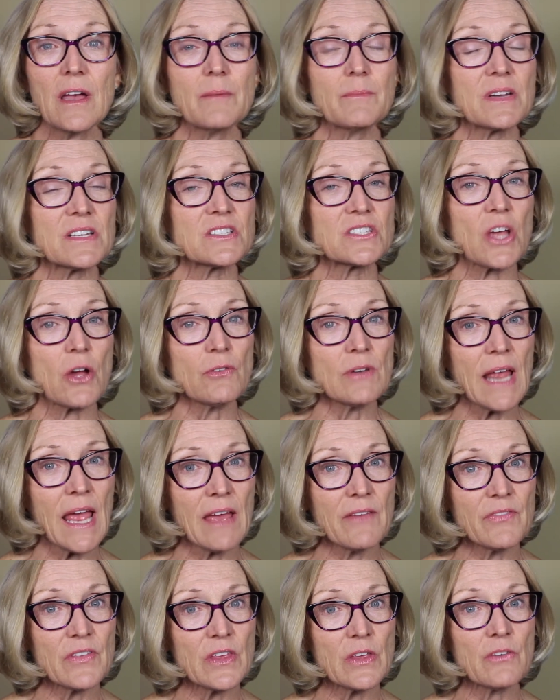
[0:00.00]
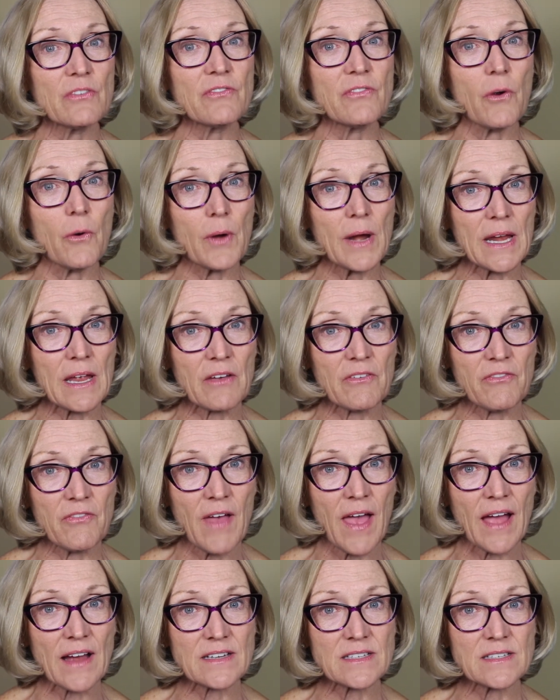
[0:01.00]
but don't have the euphoric
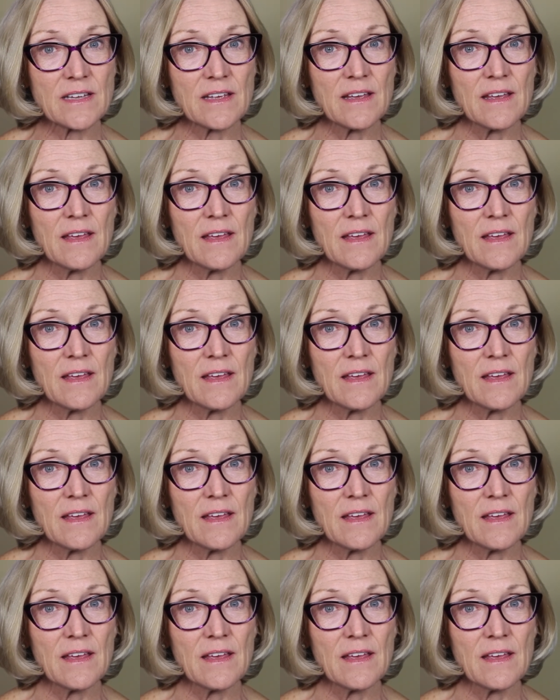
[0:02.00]
effect